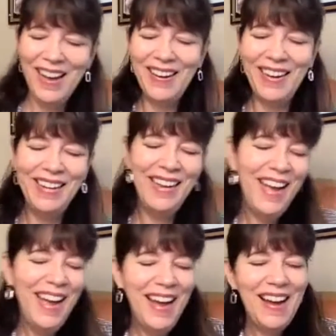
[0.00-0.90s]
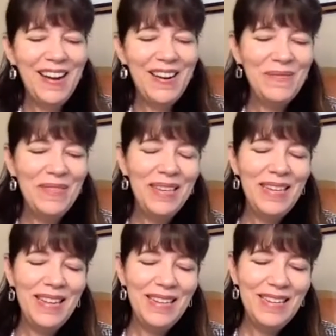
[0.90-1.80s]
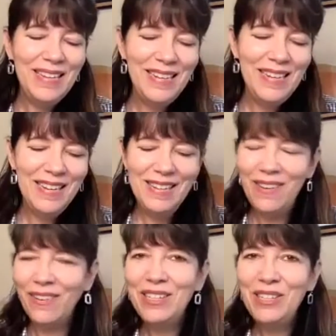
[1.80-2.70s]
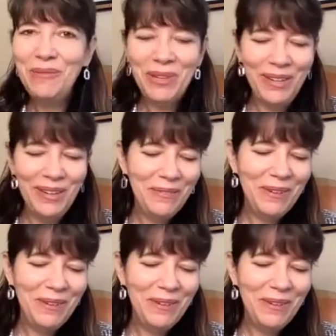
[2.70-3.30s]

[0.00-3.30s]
Okay. Only two more.